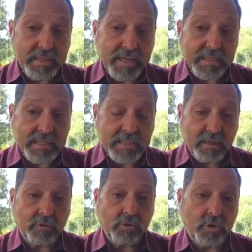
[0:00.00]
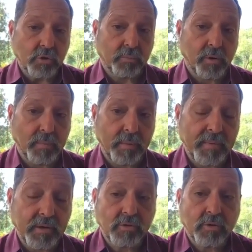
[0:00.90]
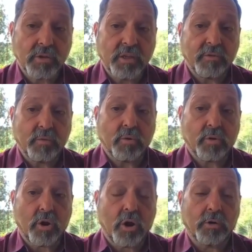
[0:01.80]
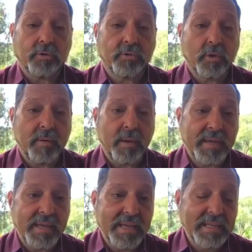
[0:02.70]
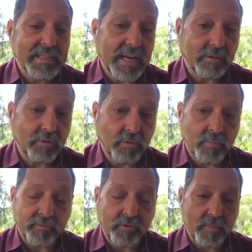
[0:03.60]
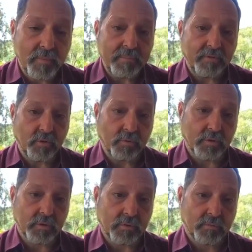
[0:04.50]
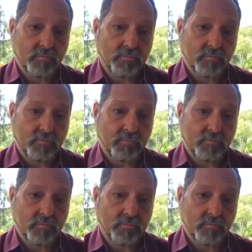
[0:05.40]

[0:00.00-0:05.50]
that is not usually a problem because you can even work on the baby inside the womb of the mom if you want.